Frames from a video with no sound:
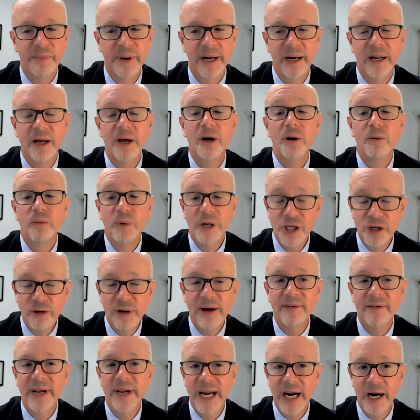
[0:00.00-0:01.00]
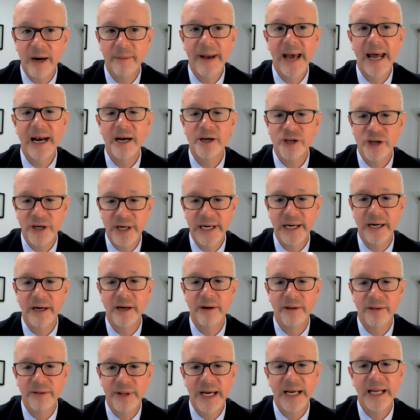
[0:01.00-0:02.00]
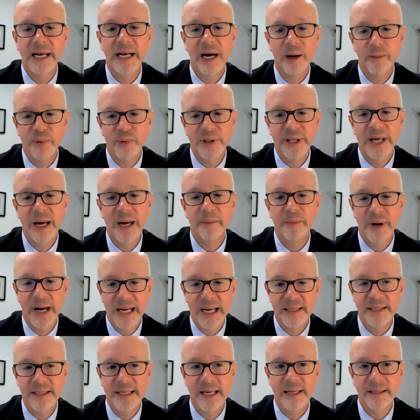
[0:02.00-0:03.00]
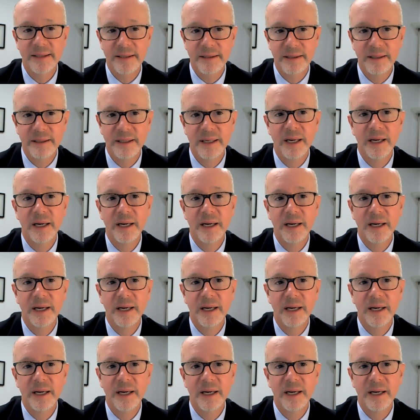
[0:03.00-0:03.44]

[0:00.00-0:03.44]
But we do have a care manager here that can help with that process.